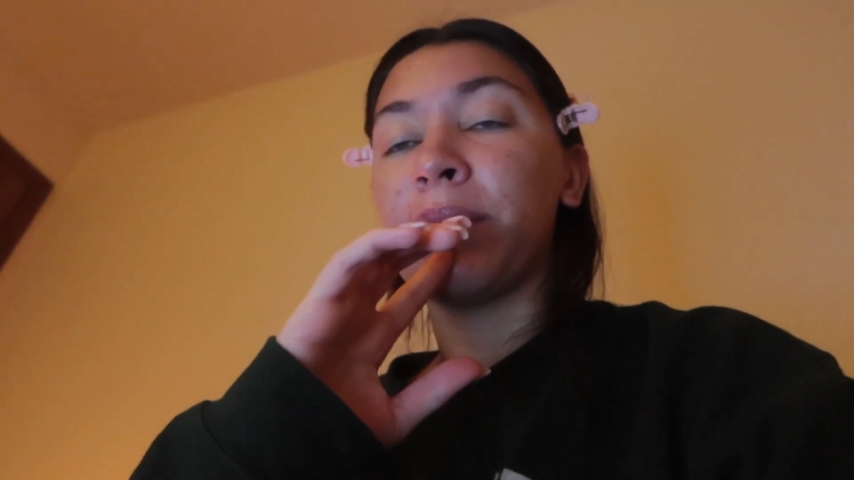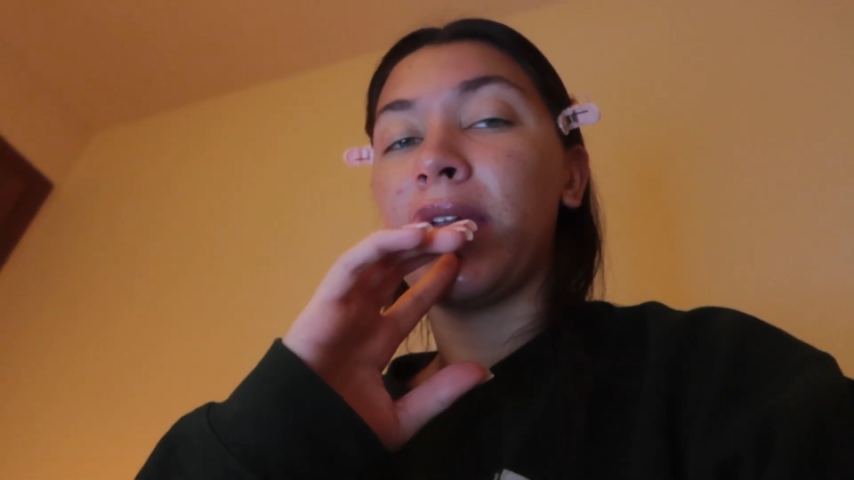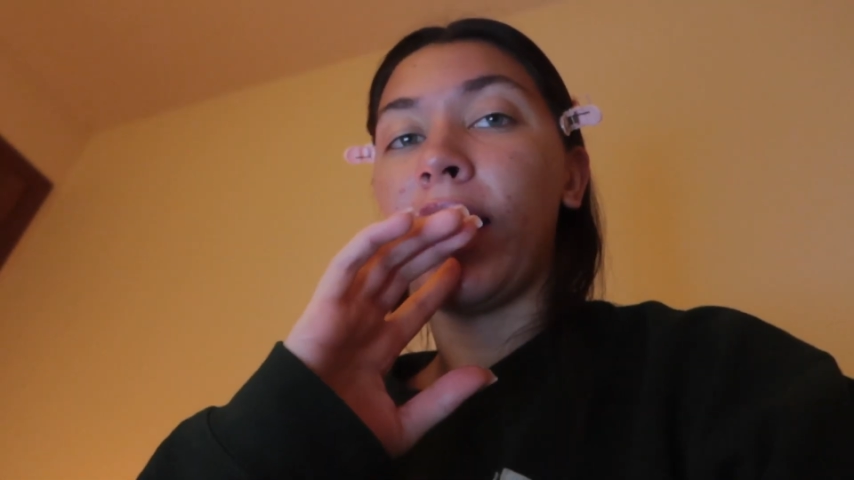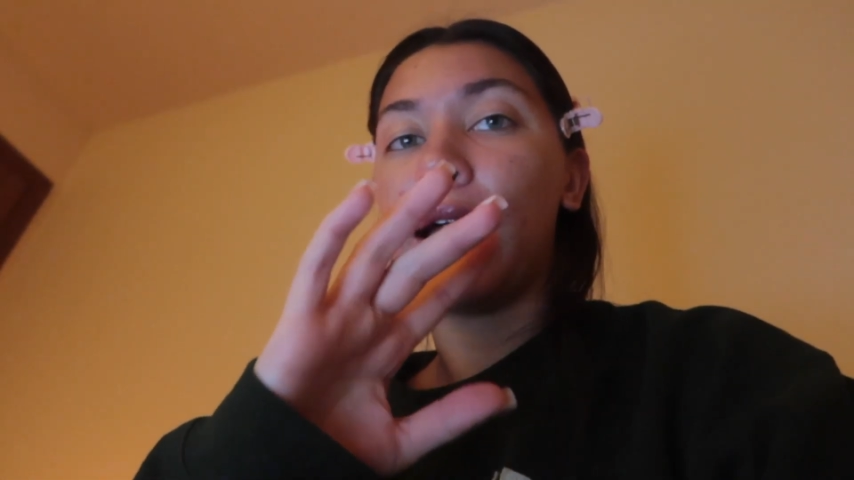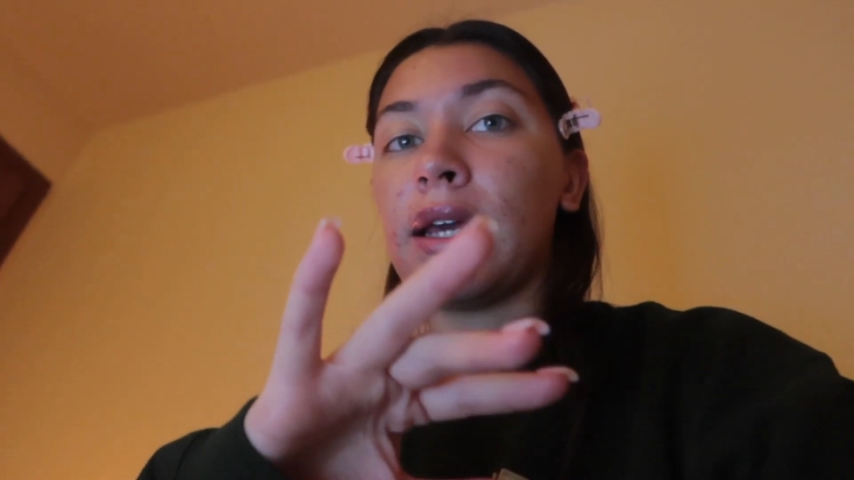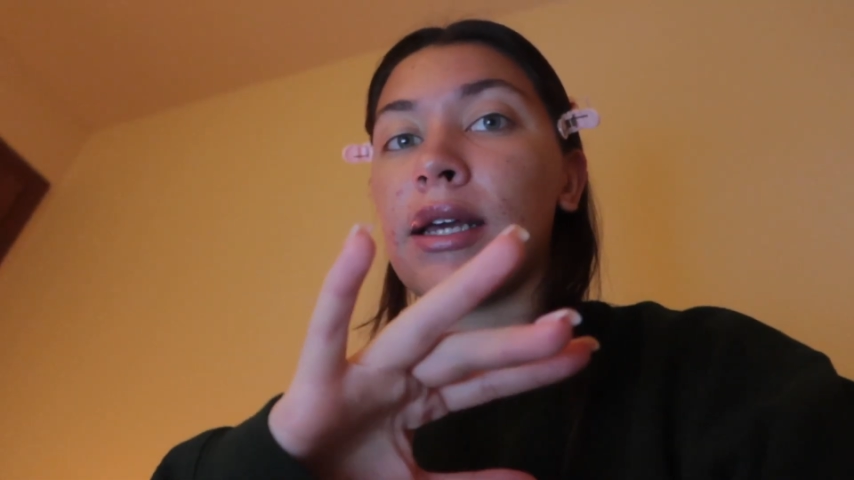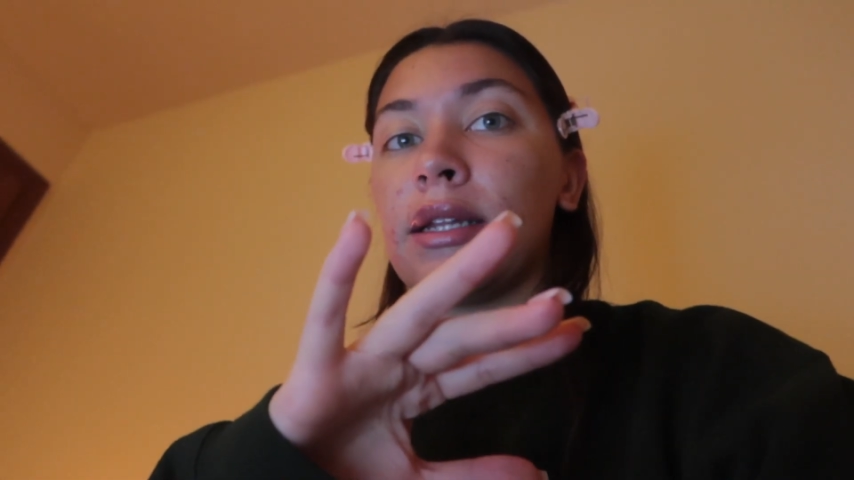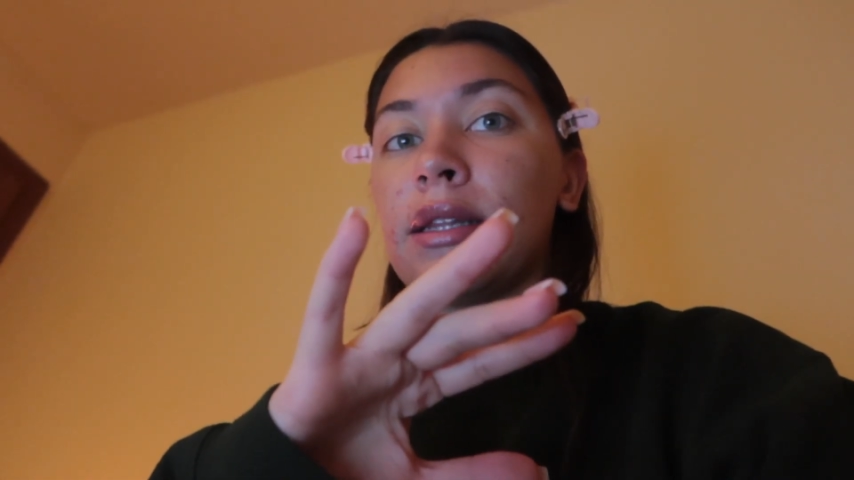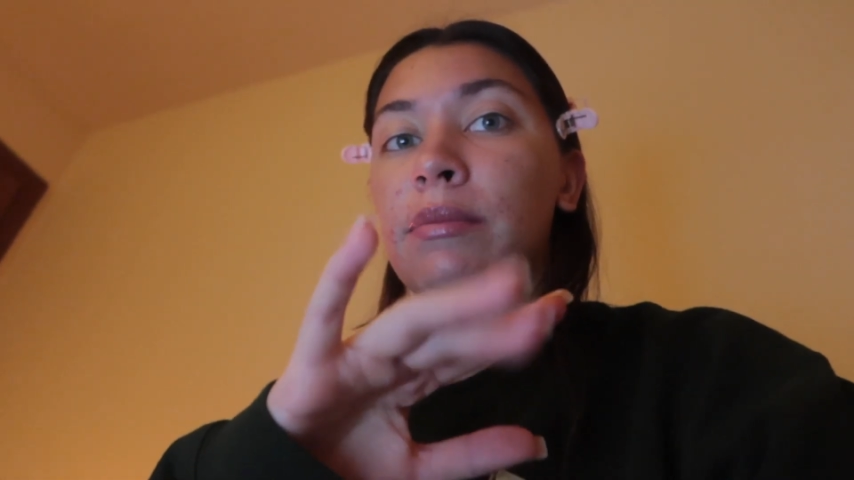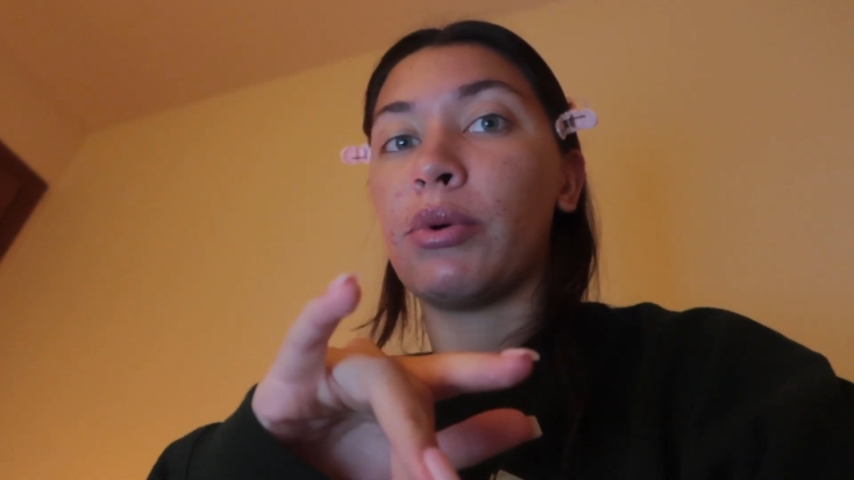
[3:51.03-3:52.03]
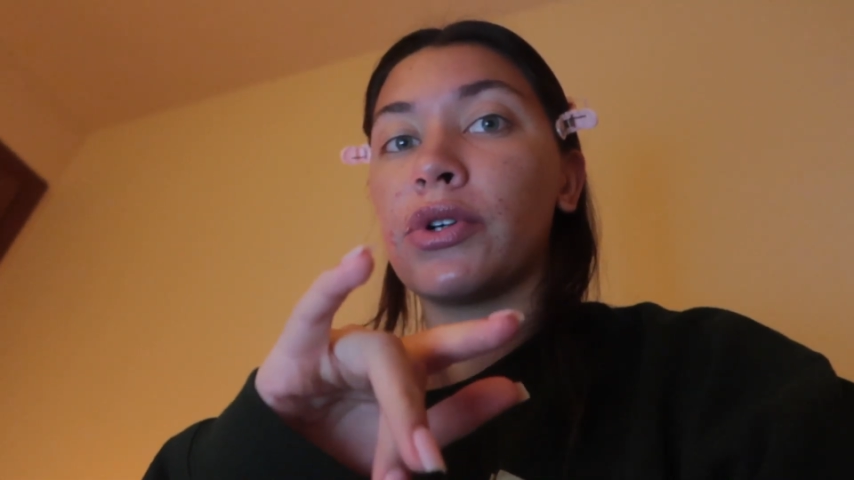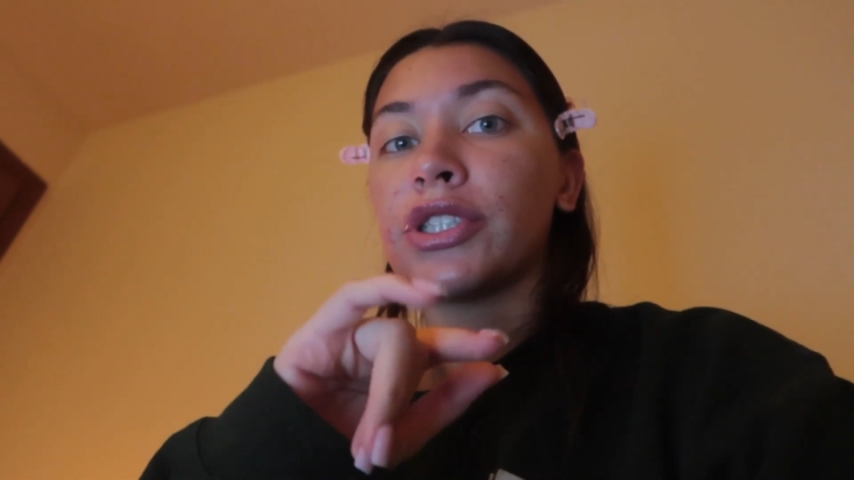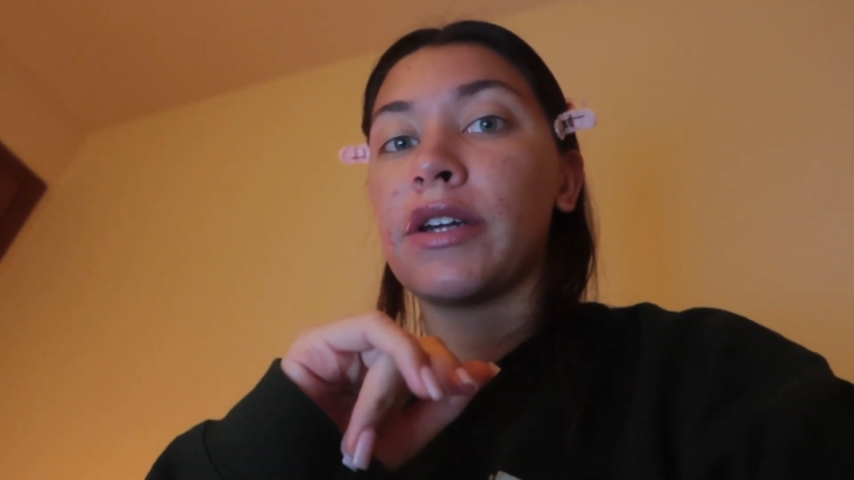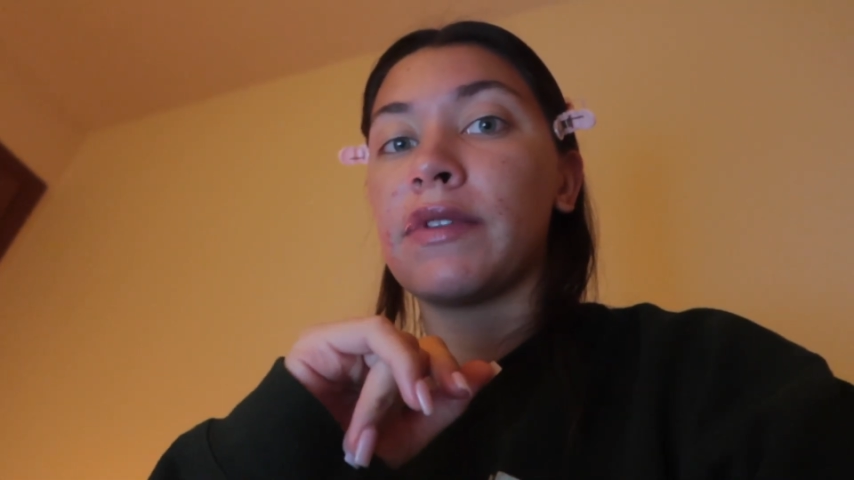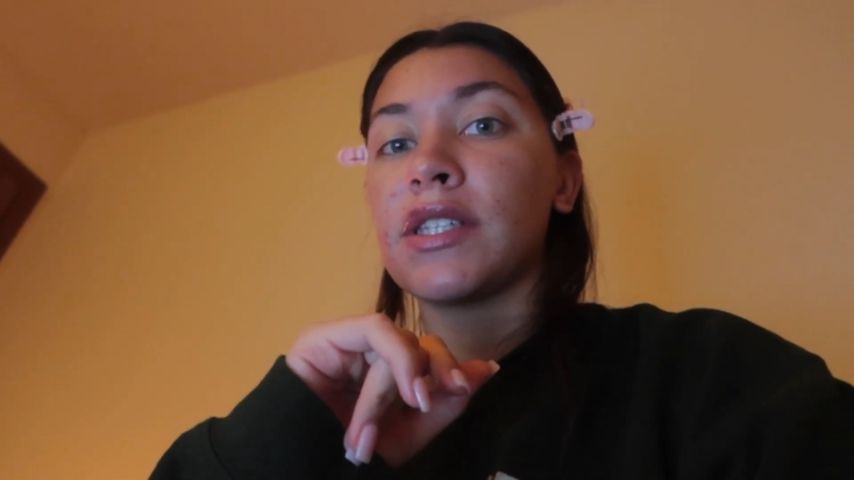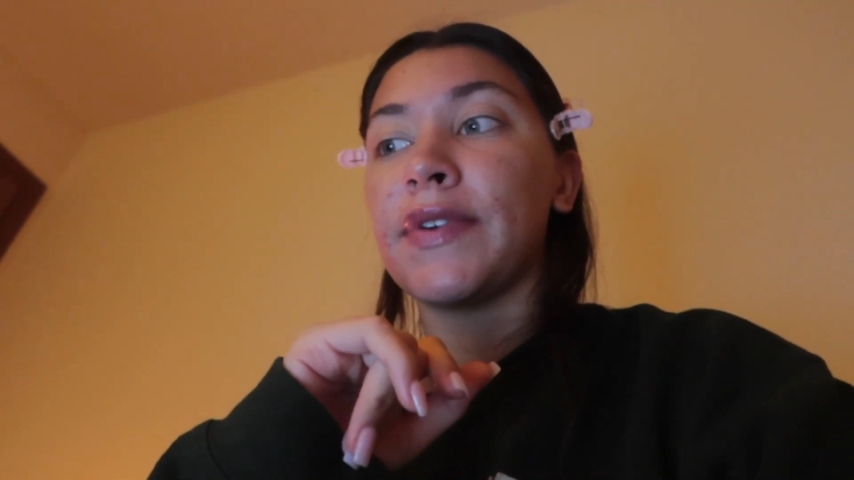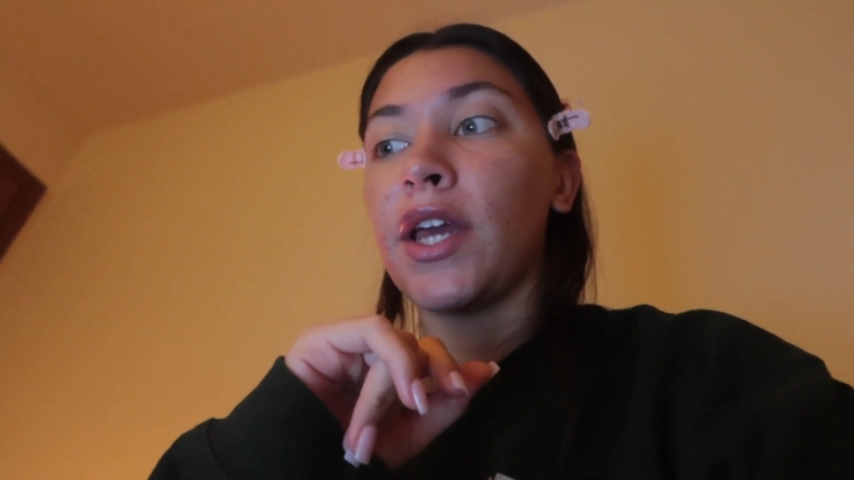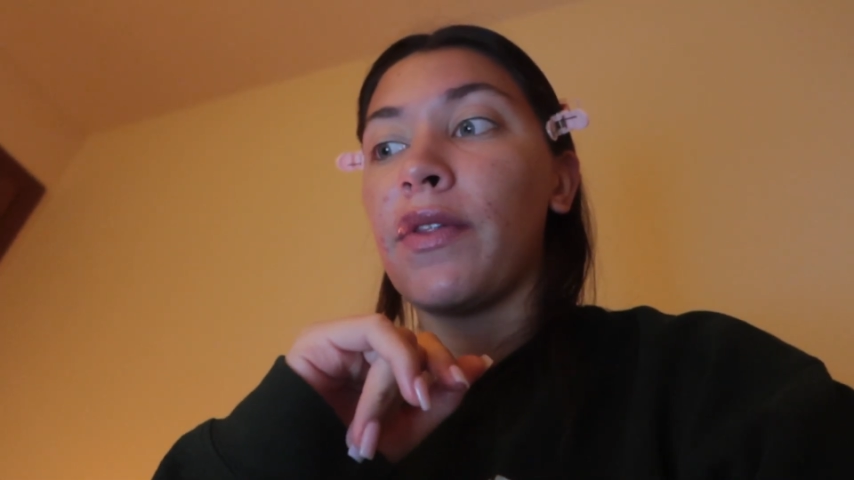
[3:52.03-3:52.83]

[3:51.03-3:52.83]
I'm gonna edit the portion of this video